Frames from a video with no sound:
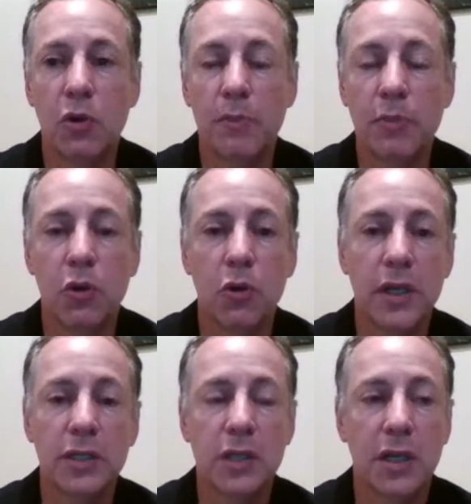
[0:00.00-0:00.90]

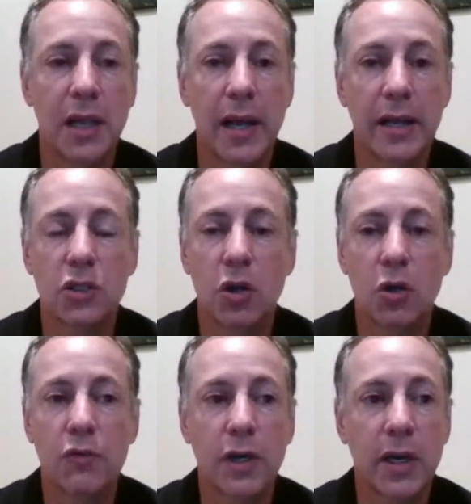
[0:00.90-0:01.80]
employees, clients all
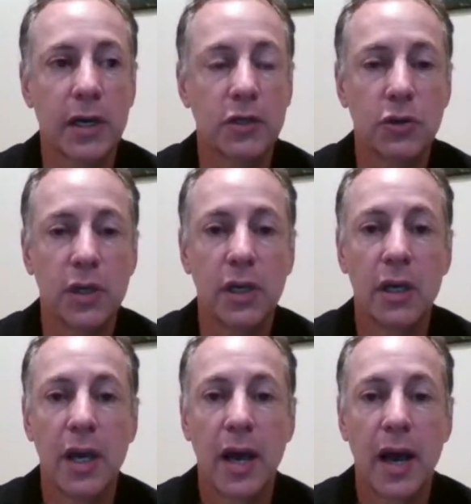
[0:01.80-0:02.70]
over the country.
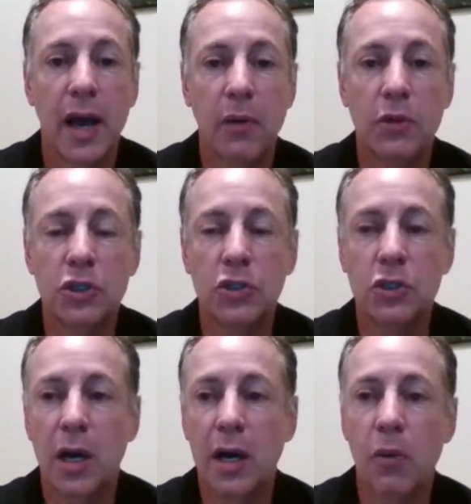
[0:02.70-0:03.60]
I was
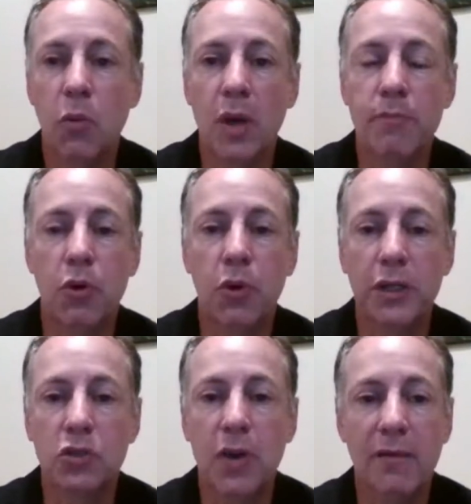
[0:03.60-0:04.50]
at one point
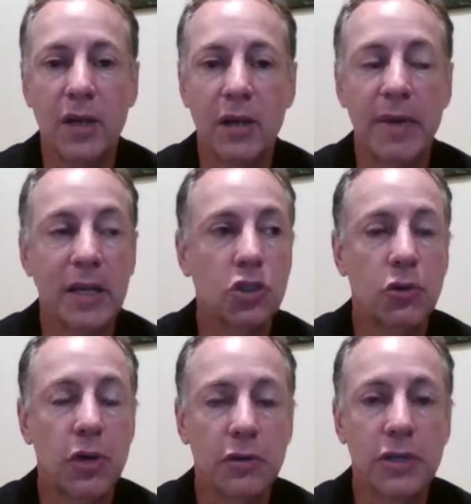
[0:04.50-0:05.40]
traveling about
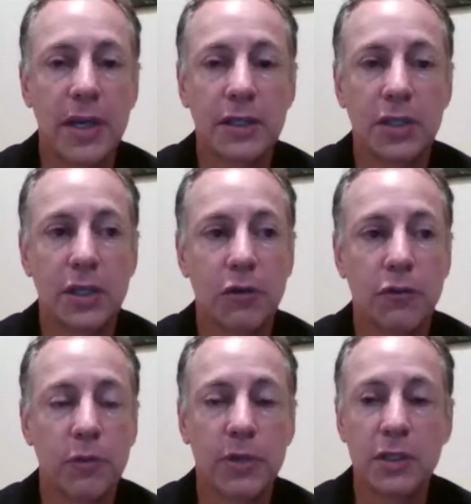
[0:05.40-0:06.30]
200 days a year for
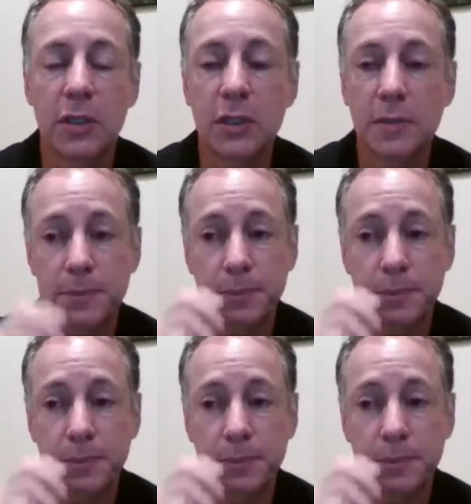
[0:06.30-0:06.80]
business.